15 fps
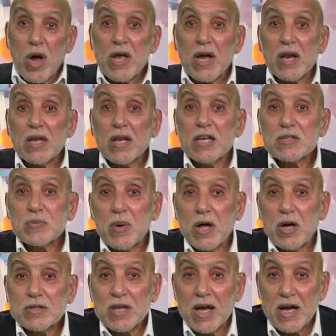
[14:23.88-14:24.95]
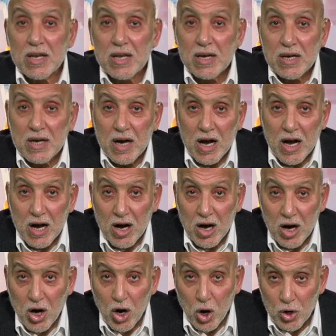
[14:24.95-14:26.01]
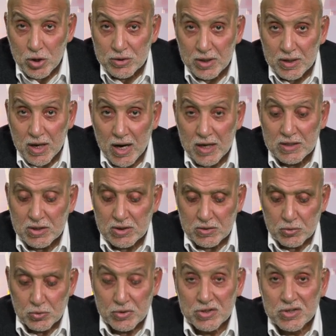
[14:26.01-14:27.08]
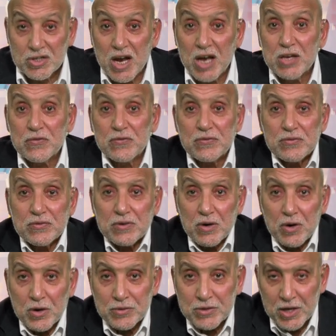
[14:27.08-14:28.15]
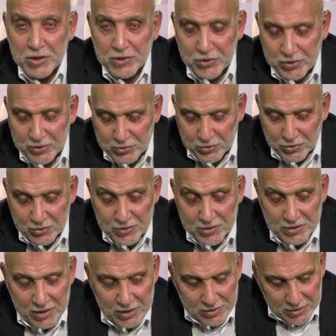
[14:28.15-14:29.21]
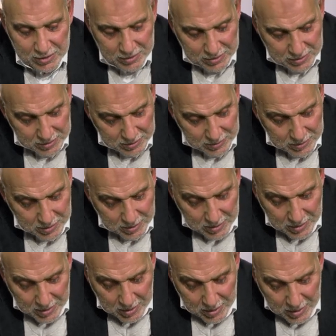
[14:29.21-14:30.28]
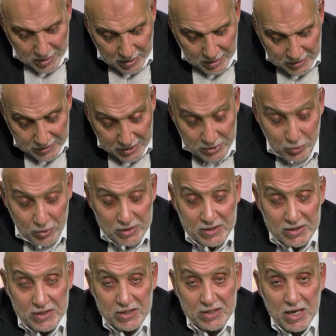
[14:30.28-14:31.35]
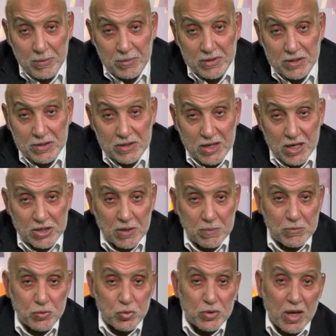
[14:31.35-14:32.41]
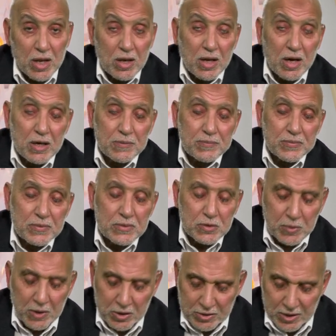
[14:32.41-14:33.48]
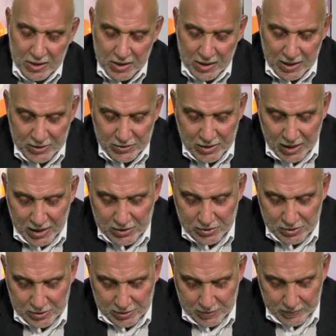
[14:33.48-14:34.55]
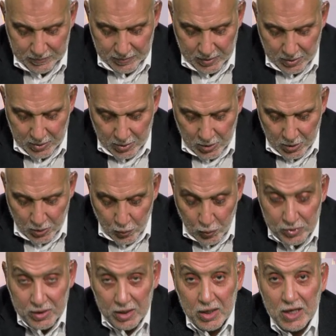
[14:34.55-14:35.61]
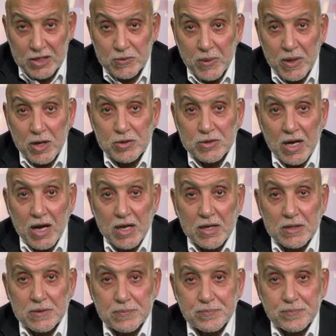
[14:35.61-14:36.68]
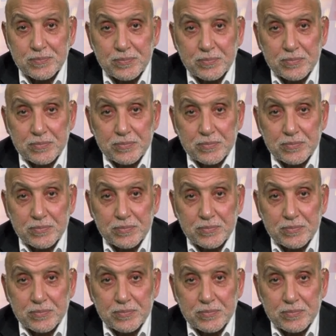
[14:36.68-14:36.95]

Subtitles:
Why Allah subhanahu wa ta'ala order us to strive on earth, to construct earth? This came in the discussion between Allah subhanahu wa ta'ala and the angels. When Allah subhanahu wa